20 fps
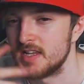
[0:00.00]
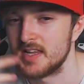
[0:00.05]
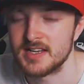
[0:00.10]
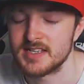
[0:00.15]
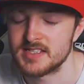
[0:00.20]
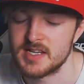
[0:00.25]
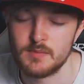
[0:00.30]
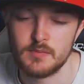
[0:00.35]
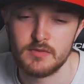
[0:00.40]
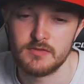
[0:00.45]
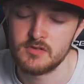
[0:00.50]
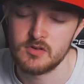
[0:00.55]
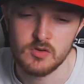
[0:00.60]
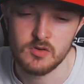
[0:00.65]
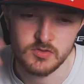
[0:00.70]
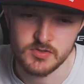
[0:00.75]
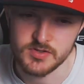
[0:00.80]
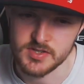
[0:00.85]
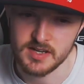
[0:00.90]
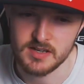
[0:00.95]
I said before, it
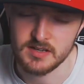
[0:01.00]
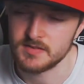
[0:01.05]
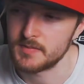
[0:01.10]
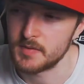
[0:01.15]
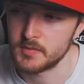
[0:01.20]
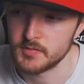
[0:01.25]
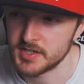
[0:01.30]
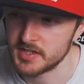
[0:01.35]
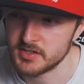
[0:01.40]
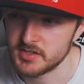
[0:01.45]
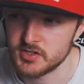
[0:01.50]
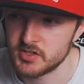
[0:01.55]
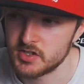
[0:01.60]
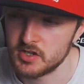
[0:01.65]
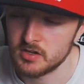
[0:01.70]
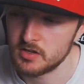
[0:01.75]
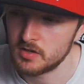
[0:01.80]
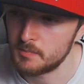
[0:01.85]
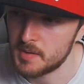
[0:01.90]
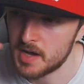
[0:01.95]
was like a
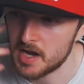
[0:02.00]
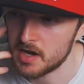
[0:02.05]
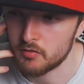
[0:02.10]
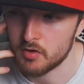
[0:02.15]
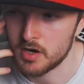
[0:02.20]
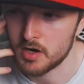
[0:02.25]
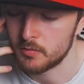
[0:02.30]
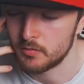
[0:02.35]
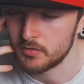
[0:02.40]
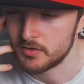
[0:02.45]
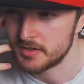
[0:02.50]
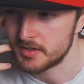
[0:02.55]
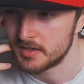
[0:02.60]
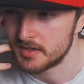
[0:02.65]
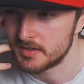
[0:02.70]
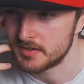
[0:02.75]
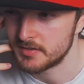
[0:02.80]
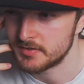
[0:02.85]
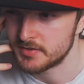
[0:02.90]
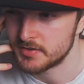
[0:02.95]
circle back around
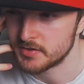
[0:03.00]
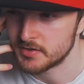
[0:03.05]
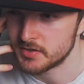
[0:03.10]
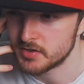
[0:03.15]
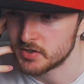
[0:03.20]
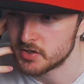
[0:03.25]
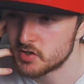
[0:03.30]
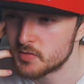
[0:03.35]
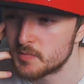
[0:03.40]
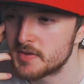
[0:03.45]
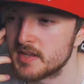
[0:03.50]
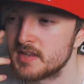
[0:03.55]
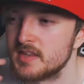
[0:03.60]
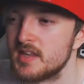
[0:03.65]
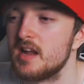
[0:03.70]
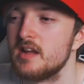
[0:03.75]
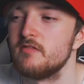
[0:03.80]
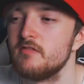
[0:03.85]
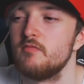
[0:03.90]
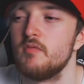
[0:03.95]
to something that
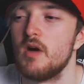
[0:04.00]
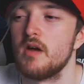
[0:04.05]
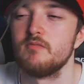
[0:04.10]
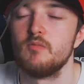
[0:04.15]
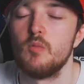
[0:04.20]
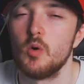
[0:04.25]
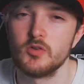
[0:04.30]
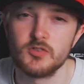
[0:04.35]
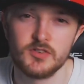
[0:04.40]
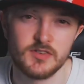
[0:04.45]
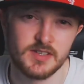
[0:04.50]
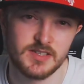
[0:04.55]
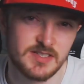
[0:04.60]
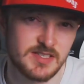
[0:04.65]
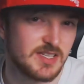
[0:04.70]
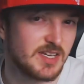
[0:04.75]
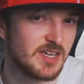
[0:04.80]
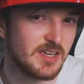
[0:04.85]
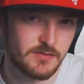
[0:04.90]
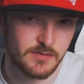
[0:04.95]
I've wanted to
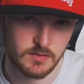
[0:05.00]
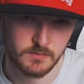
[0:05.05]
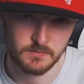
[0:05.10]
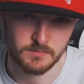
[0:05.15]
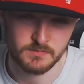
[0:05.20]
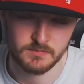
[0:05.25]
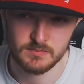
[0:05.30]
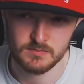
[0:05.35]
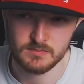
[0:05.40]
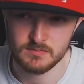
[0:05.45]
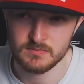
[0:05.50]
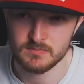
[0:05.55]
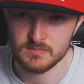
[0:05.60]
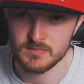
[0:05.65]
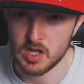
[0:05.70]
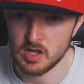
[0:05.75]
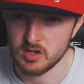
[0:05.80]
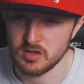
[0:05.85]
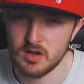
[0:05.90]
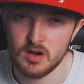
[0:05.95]
see for a
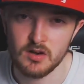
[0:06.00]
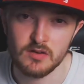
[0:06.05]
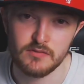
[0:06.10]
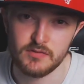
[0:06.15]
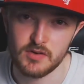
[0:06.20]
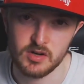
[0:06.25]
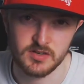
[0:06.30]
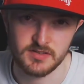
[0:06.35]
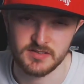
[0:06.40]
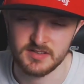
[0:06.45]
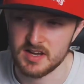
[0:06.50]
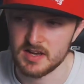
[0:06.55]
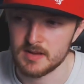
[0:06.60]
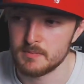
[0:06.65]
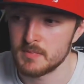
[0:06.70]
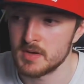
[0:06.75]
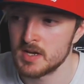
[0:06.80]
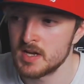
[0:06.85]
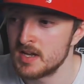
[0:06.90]
long fucking time.